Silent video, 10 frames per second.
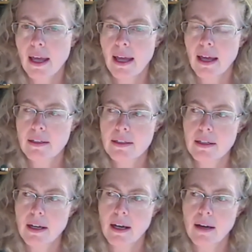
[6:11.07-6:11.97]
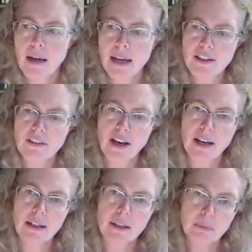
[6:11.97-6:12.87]
And as the
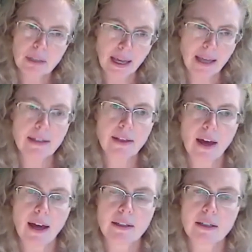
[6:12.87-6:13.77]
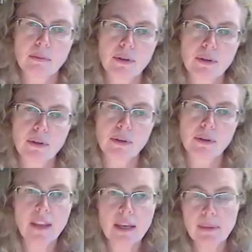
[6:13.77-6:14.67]
Vatican planned that
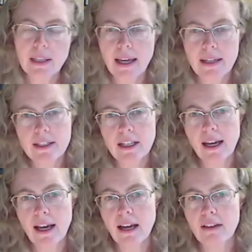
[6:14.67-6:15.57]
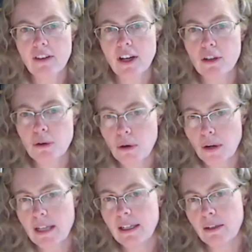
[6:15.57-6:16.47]
procession, they planned to have a
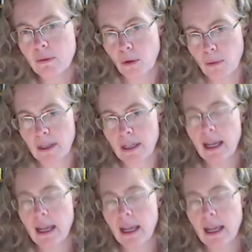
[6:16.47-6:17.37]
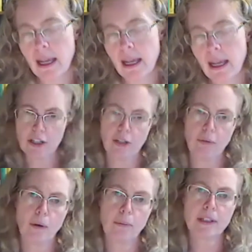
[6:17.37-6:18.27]
Ukrainian woman and a
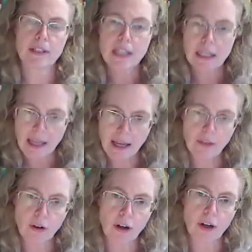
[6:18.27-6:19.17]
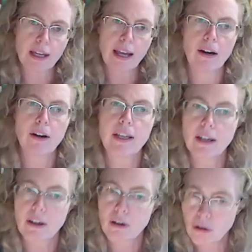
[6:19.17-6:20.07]
Russian woman together
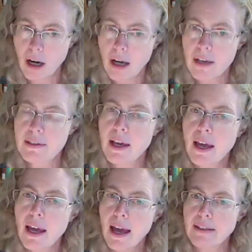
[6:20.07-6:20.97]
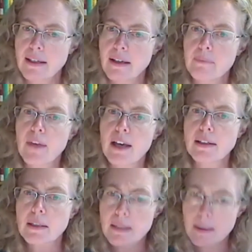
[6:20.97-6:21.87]
carrying a cross as a
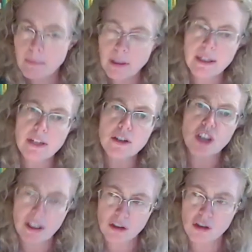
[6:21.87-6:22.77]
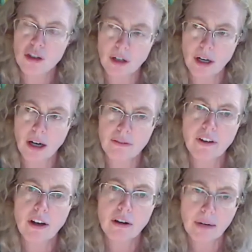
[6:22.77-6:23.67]
symbol and a gesture
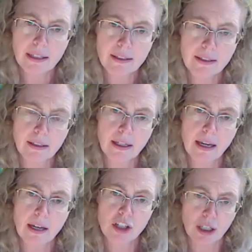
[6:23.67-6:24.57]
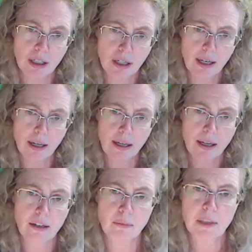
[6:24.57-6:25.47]
of reconciliation
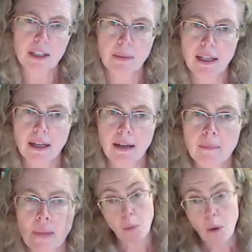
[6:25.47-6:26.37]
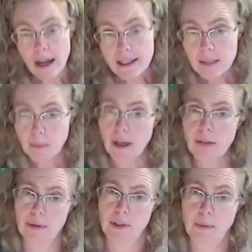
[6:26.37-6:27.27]
and of peacemaking. The
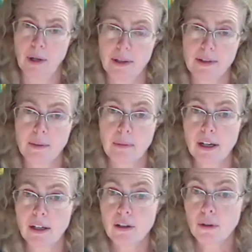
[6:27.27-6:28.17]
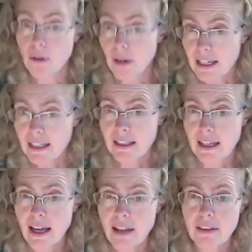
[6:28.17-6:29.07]
widespread response among Ukrainian
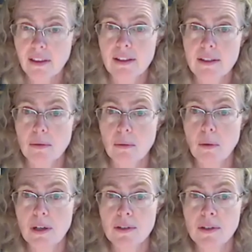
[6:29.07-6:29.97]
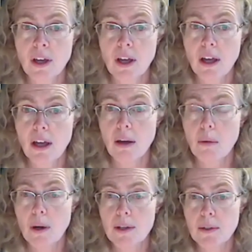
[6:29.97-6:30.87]
Catholics was
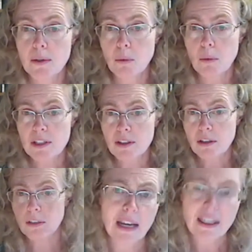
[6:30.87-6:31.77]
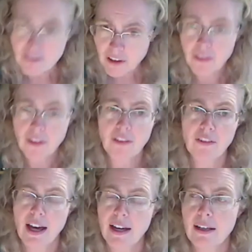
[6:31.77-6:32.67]
hurt and disappointment. Many felt that the
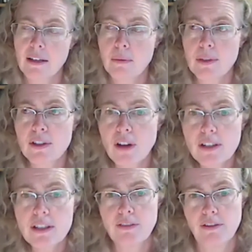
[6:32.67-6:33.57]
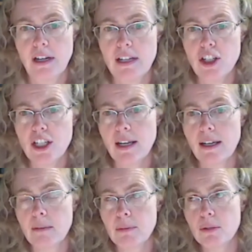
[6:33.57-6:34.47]
Vatican was not
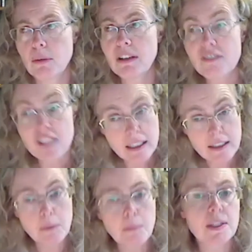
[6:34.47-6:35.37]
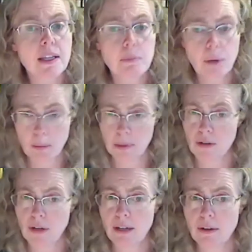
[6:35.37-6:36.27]
differentiating between victims and
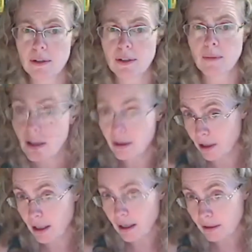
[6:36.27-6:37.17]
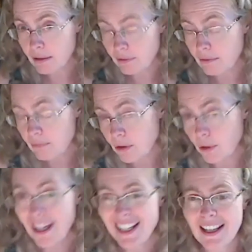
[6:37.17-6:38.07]
perpetrators. I remember a
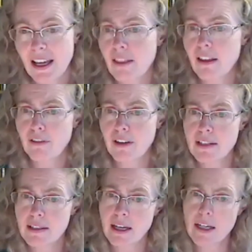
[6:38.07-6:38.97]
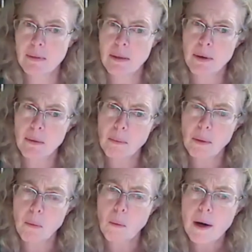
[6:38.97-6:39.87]
Ukrainian Catholic friend saying to me, but
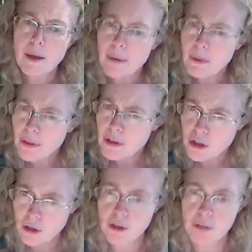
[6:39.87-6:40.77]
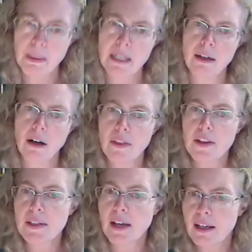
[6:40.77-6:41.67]
what about the church being on the
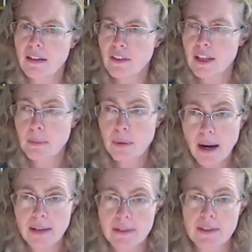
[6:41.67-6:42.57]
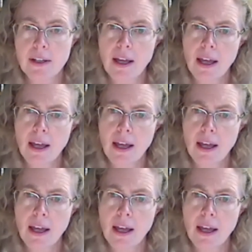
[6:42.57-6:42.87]
side of the oppressed?